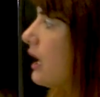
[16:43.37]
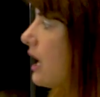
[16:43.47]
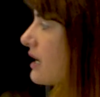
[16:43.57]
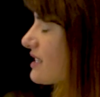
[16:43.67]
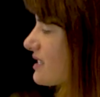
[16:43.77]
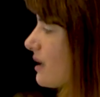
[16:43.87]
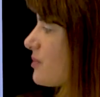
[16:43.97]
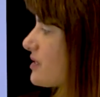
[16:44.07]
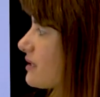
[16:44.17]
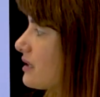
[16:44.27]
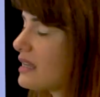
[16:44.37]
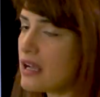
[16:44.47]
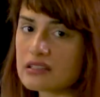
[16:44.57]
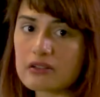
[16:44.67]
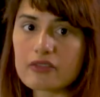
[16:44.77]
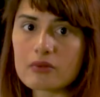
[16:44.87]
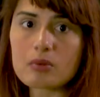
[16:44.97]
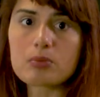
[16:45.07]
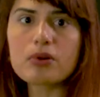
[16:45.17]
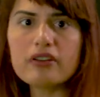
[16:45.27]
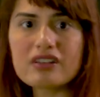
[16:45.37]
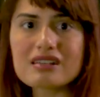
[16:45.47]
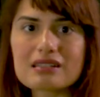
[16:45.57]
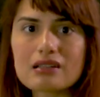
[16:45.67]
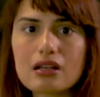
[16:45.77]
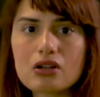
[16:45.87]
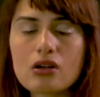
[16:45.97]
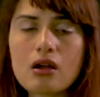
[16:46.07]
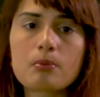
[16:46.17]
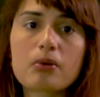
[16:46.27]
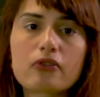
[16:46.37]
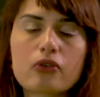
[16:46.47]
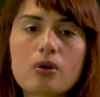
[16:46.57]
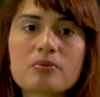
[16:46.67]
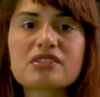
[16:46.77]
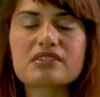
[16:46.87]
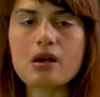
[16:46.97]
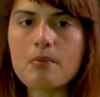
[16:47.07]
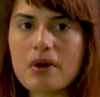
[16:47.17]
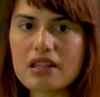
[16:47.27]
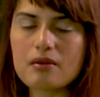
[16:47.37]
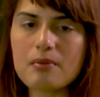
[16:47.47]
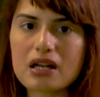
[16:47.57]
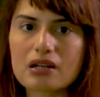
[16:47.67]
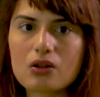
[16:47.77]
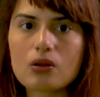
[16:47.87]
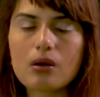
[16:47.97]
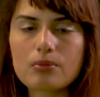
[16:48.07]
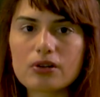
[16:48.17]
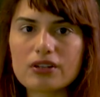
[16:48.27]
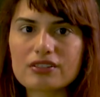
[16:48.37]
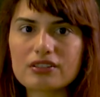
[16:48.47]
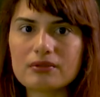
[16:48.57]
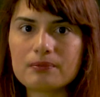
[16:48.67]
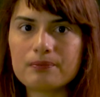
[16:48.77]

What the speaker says: accepts the data from the previous layer and performs some mathematical operation.